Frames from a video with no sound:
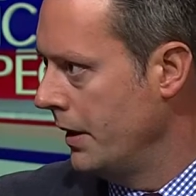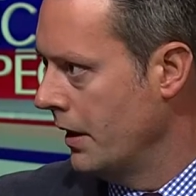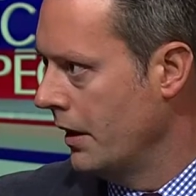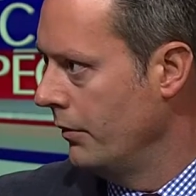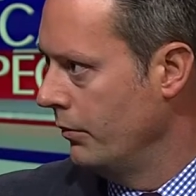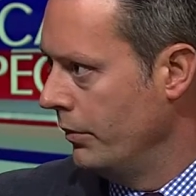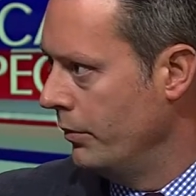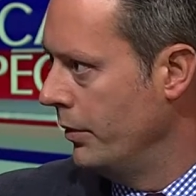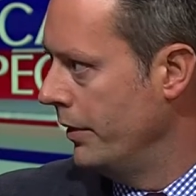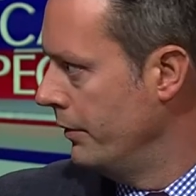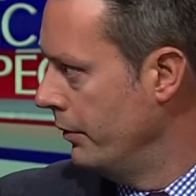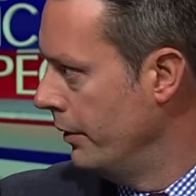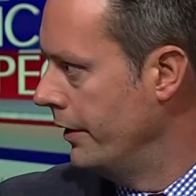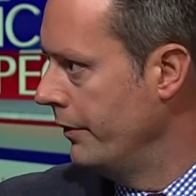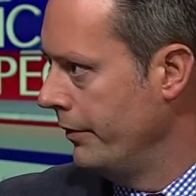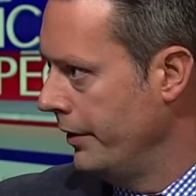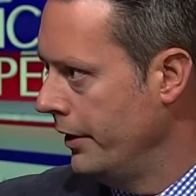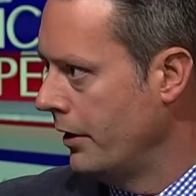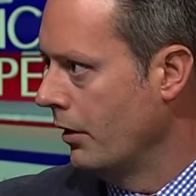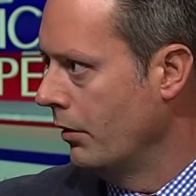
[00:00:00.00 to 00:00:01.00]
uh, we,
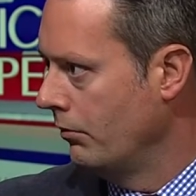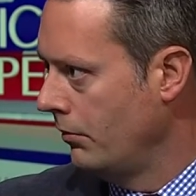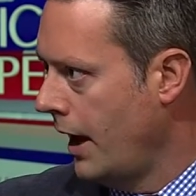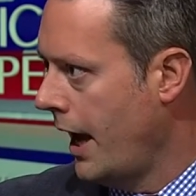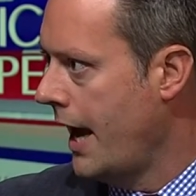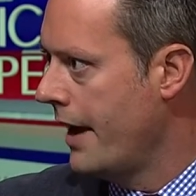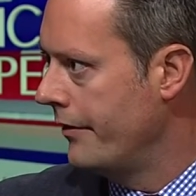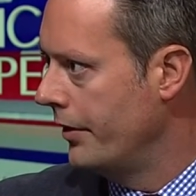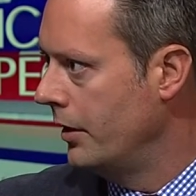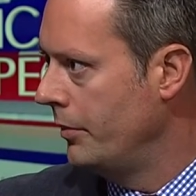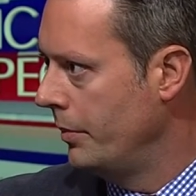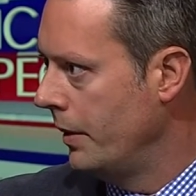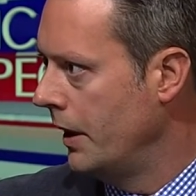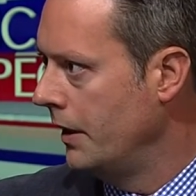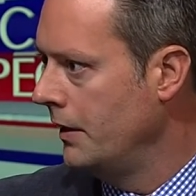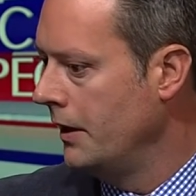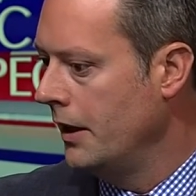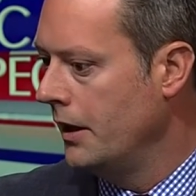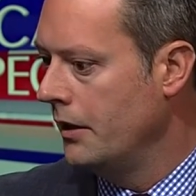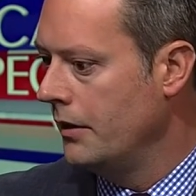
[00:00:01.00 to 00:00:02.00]
we don't have it,
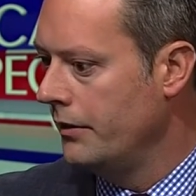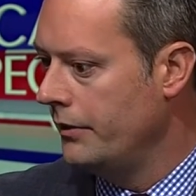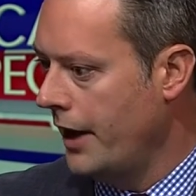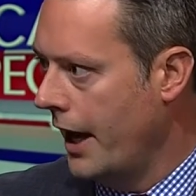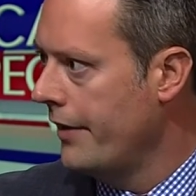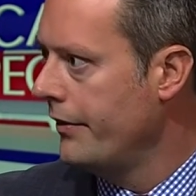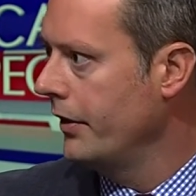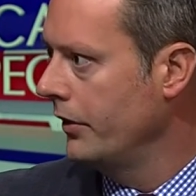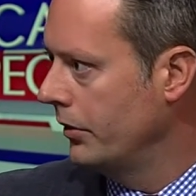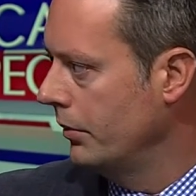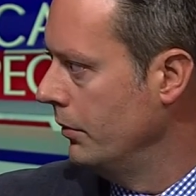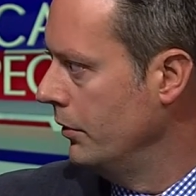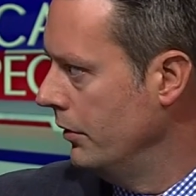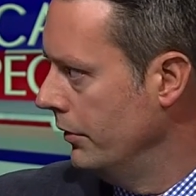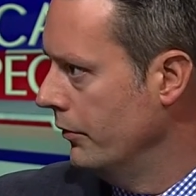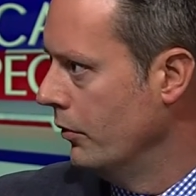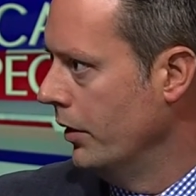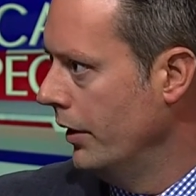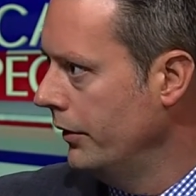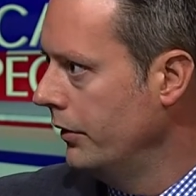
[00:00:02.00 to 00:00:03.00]
but having some
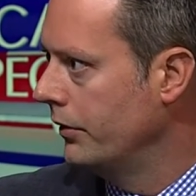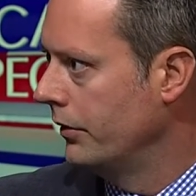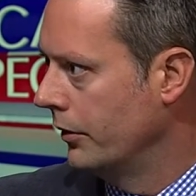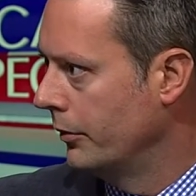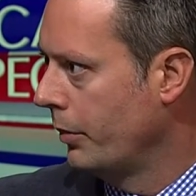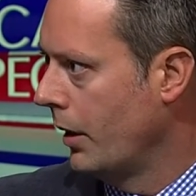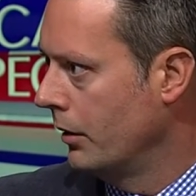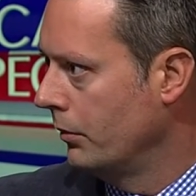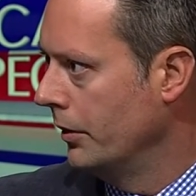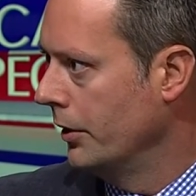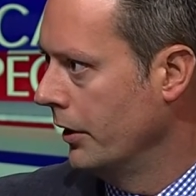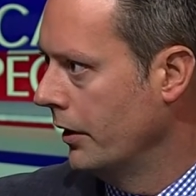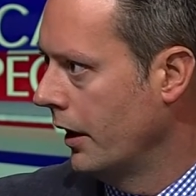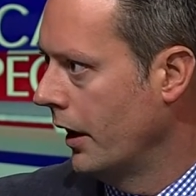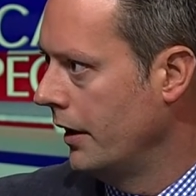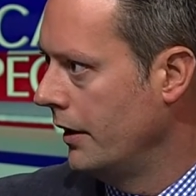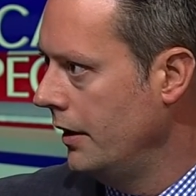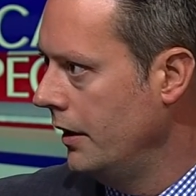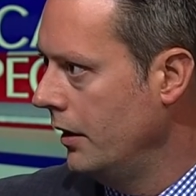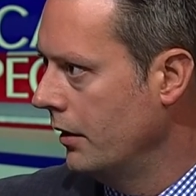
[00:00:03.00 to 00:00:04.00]
new voices is probably a good
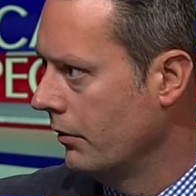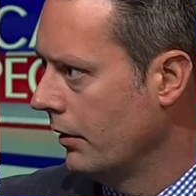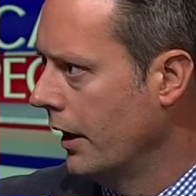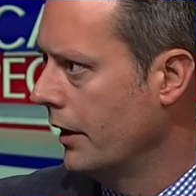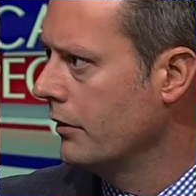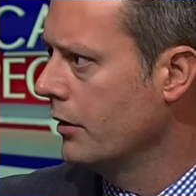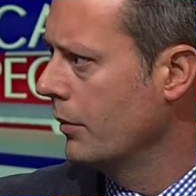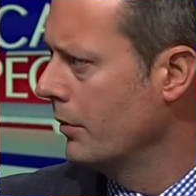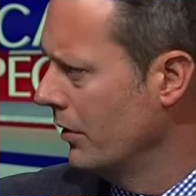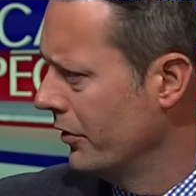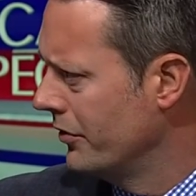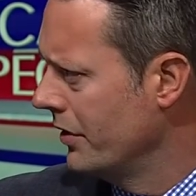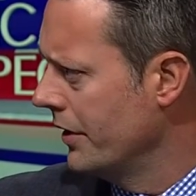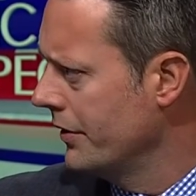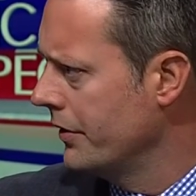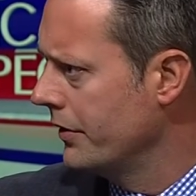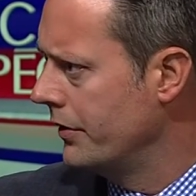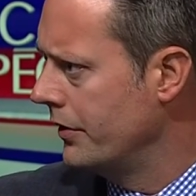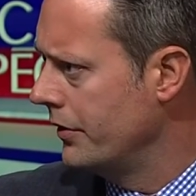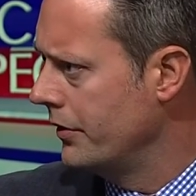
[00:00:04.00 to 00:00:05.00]
idea, right? Criminal
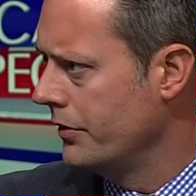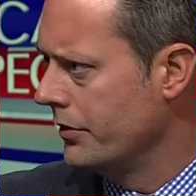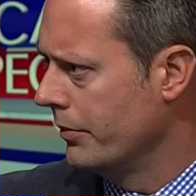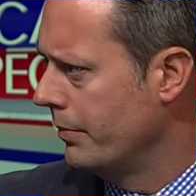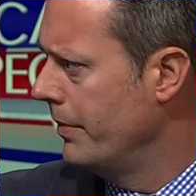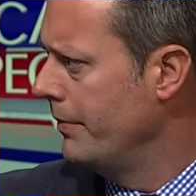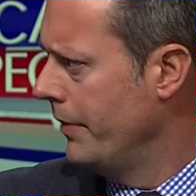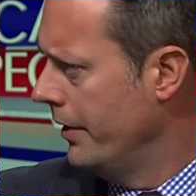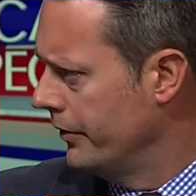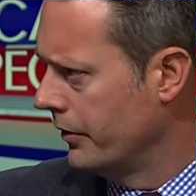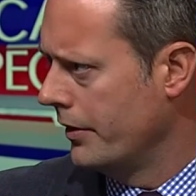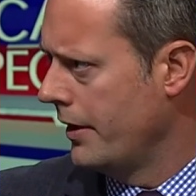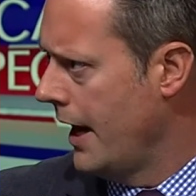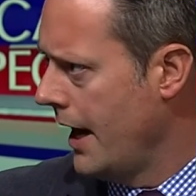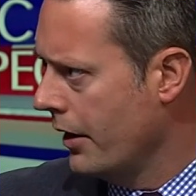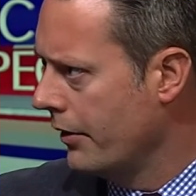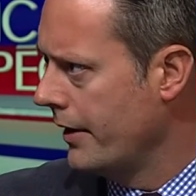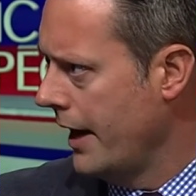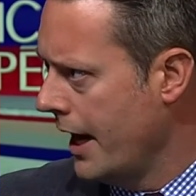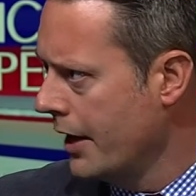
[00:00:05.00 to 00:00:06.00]
justice issues are, mm -hmm. are, na
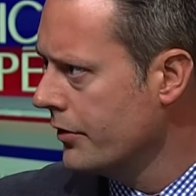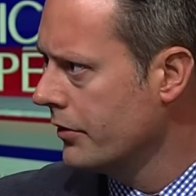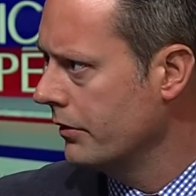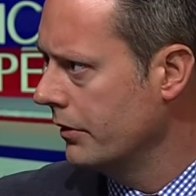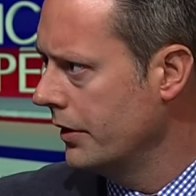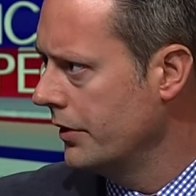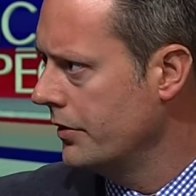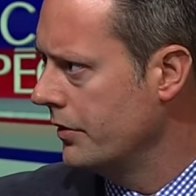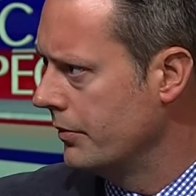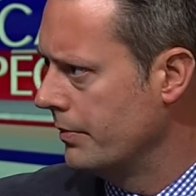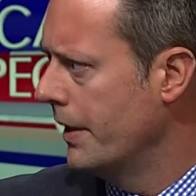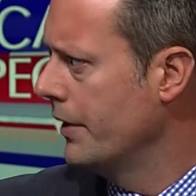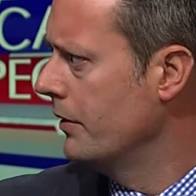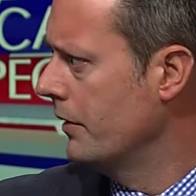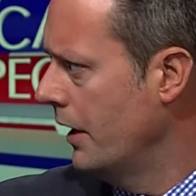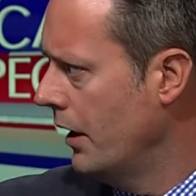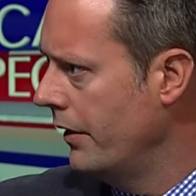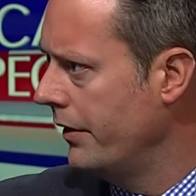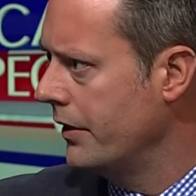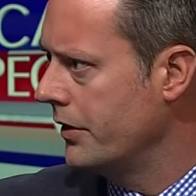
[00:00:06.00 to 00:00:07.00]
are, national issues,
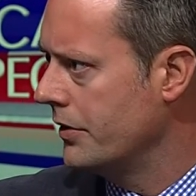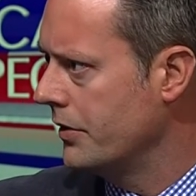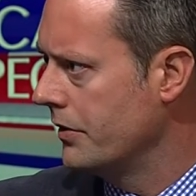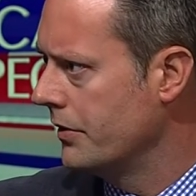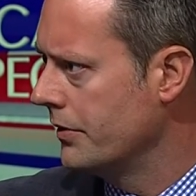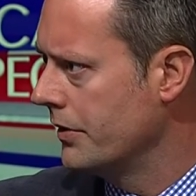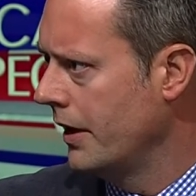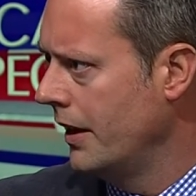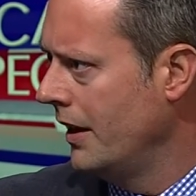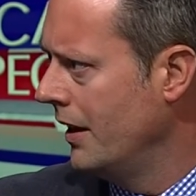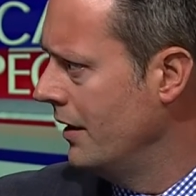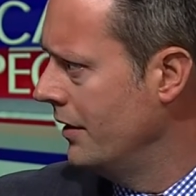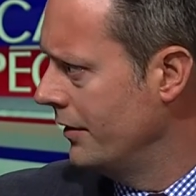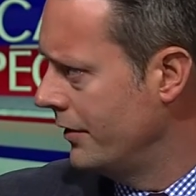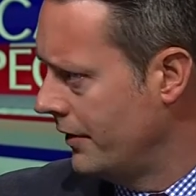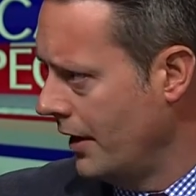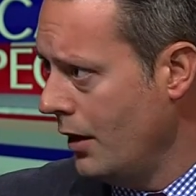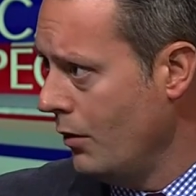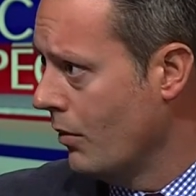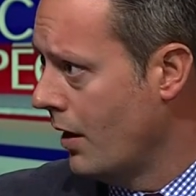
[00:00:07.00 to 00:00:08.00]
mental health issues,
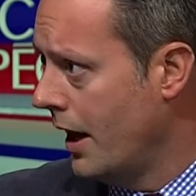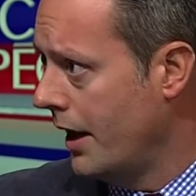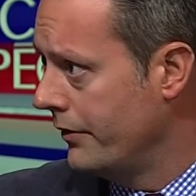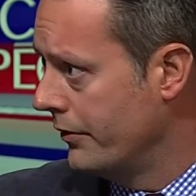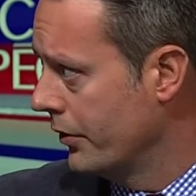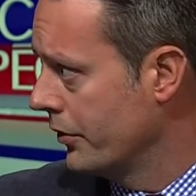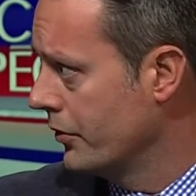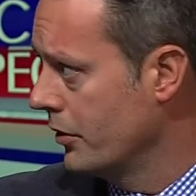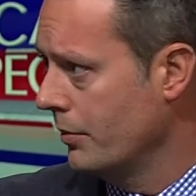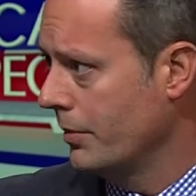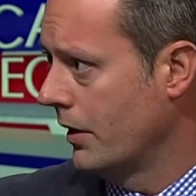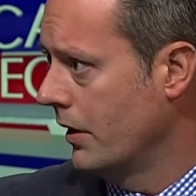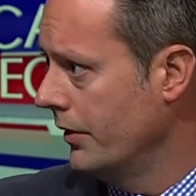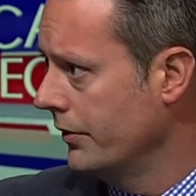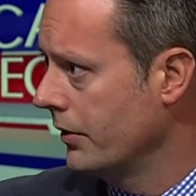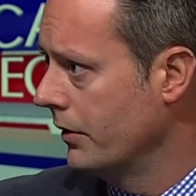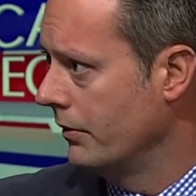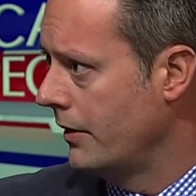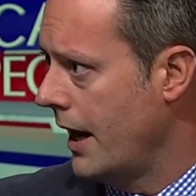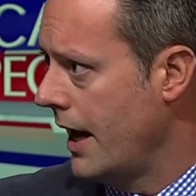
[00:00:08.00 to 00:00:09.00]
statewide for sure, but
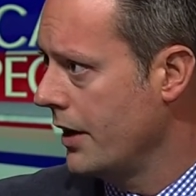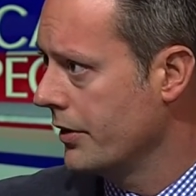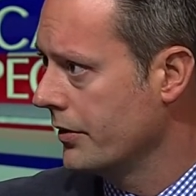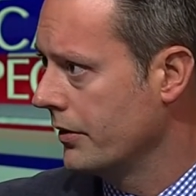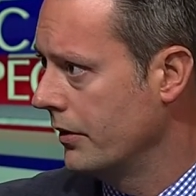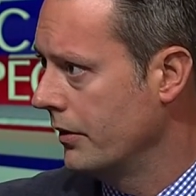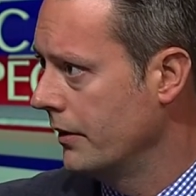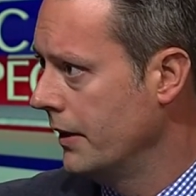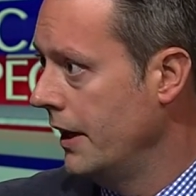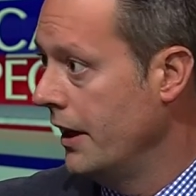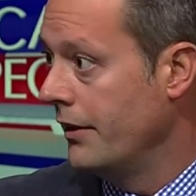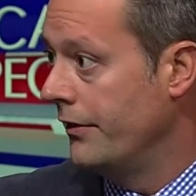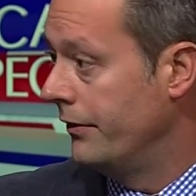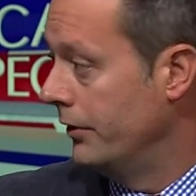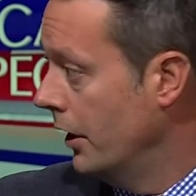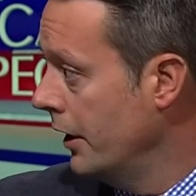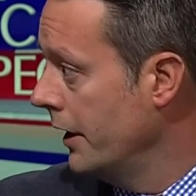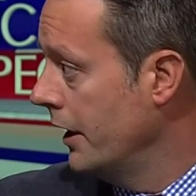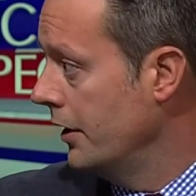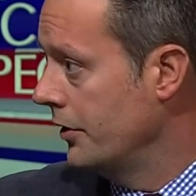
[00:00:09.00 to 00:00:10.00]
also national.
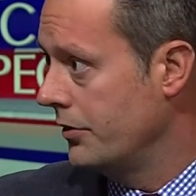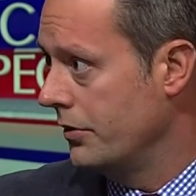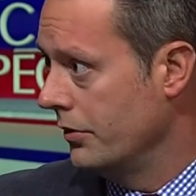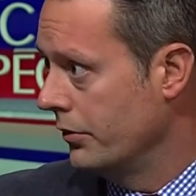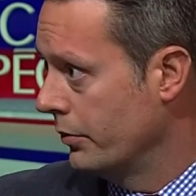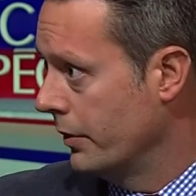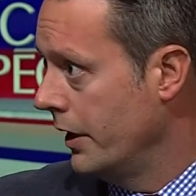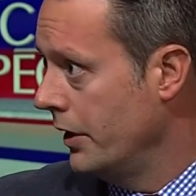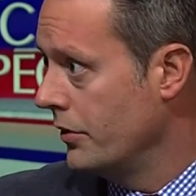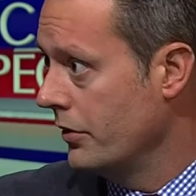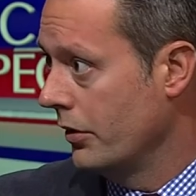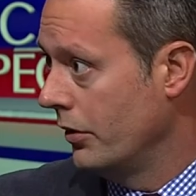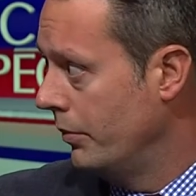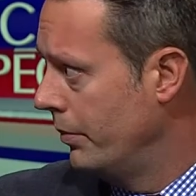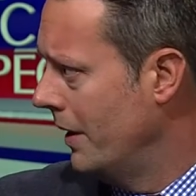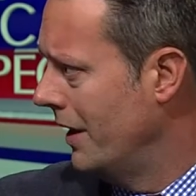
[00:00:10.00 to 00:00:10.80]
Flooding issues, regional,